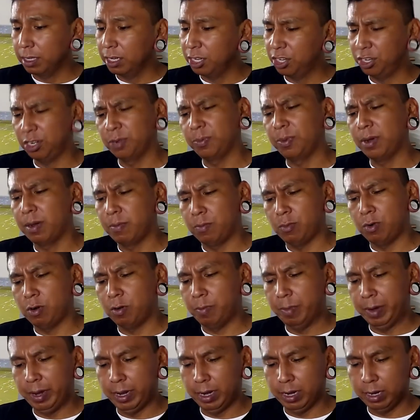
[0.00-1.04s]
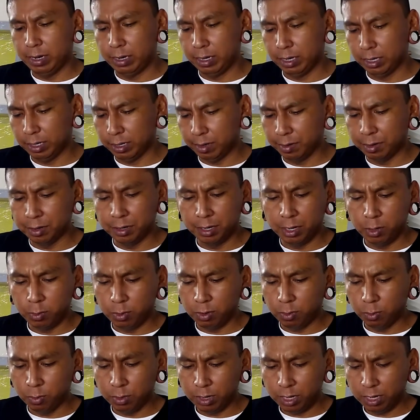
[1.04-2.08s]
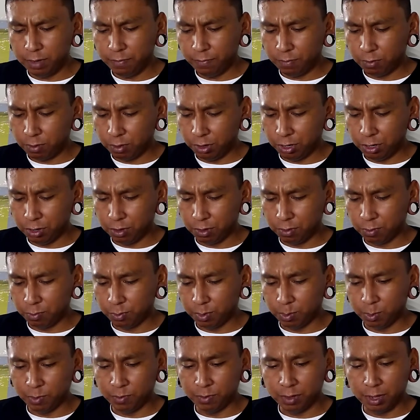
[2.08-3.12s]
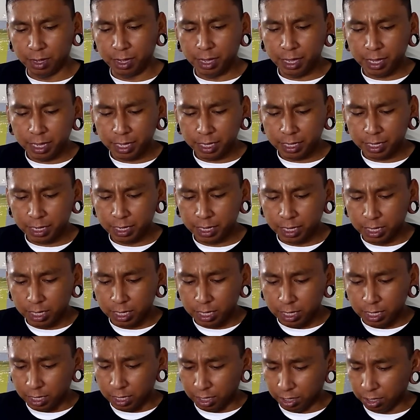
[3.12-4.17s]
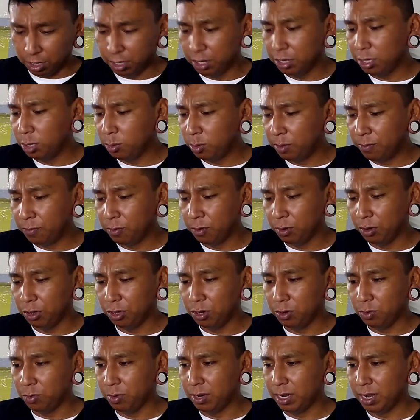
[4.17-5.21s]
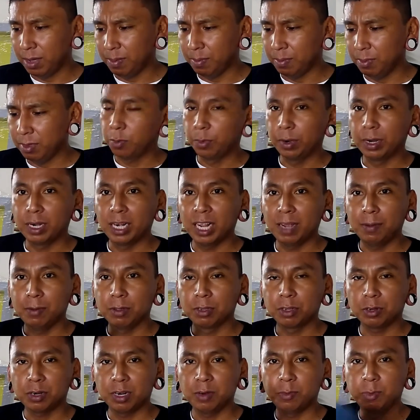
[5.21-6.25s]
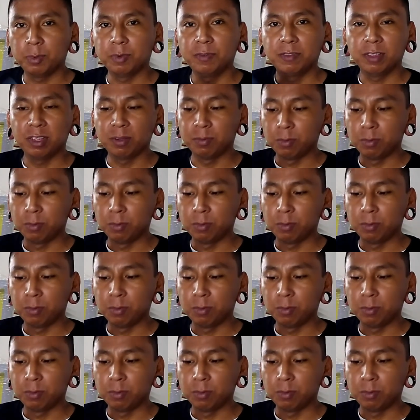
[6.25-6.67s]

Should have bought more, man, because I'm gonna need one for remove the ink, get another one for when I'm reclaiming the screen, removing the